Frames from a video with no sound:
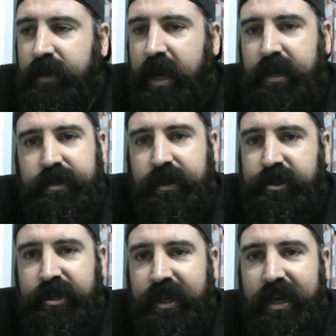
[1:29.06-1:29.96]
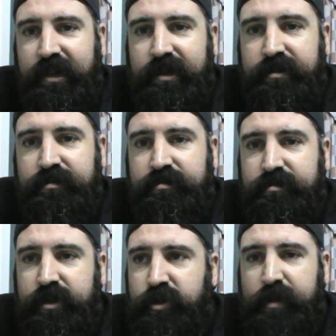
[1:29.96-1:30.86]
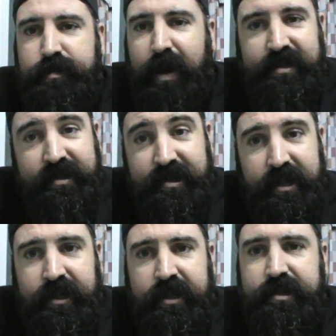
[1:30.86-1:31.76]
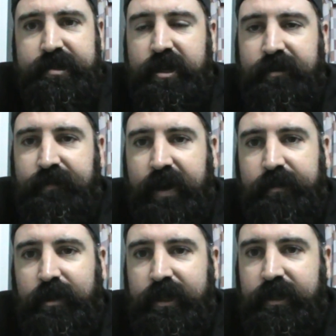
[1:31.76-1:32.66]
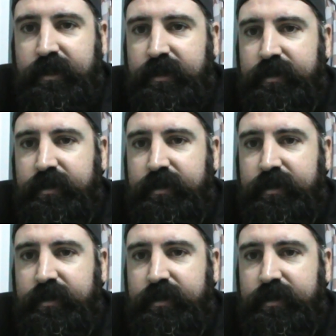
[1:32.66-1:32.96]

anything she needed, trips back to Sydney to see her family.